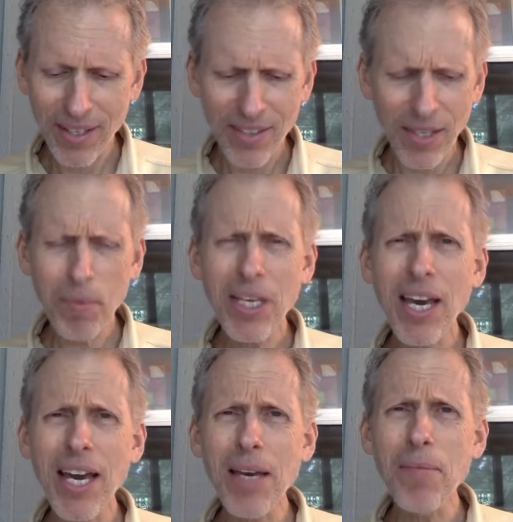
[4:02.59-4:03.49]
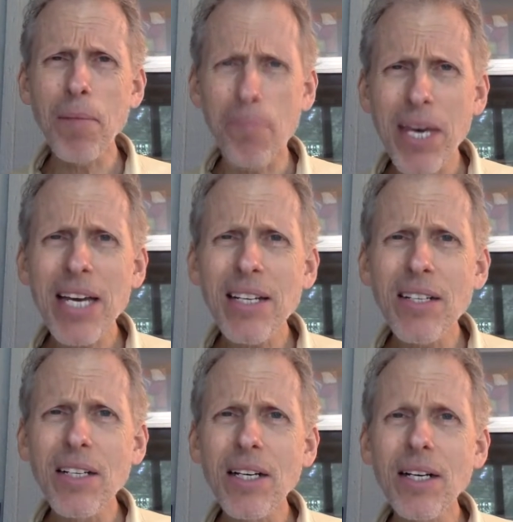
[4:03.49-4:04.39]
They became
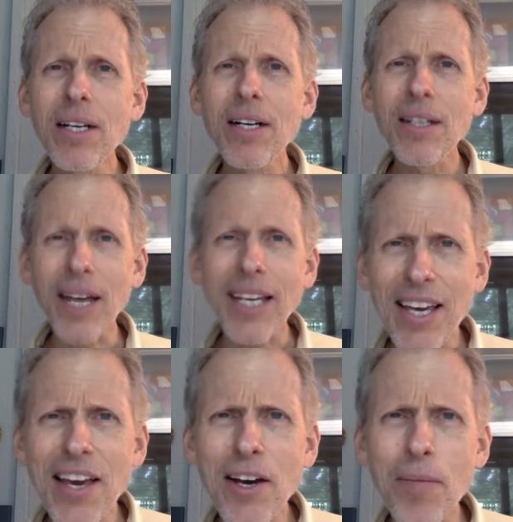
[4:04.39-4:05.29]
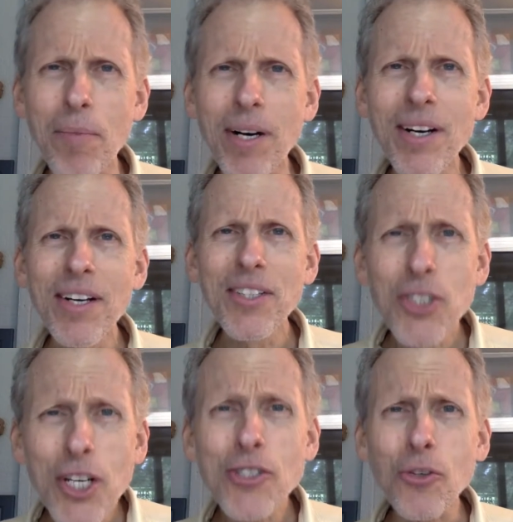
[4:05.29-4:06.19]
men like him,
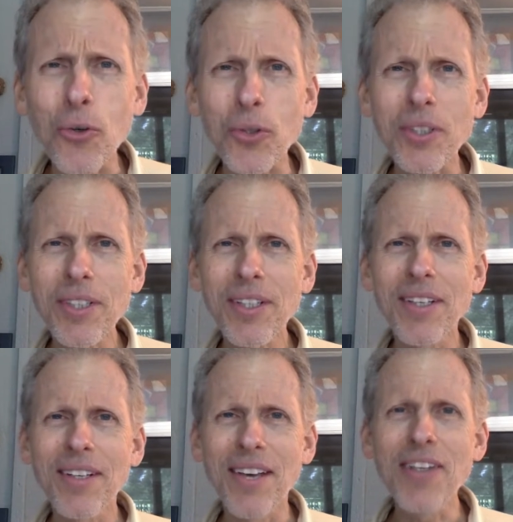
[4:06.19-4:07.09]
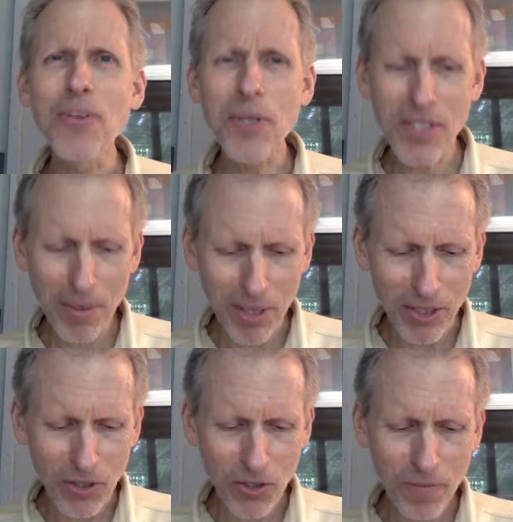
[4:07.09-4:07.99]
chiseled into his
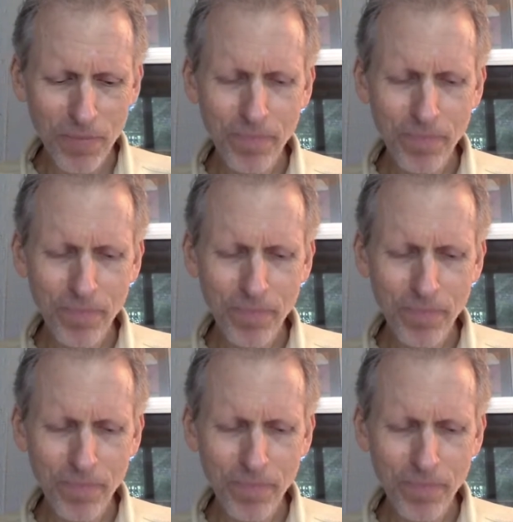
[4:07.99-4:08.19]
image.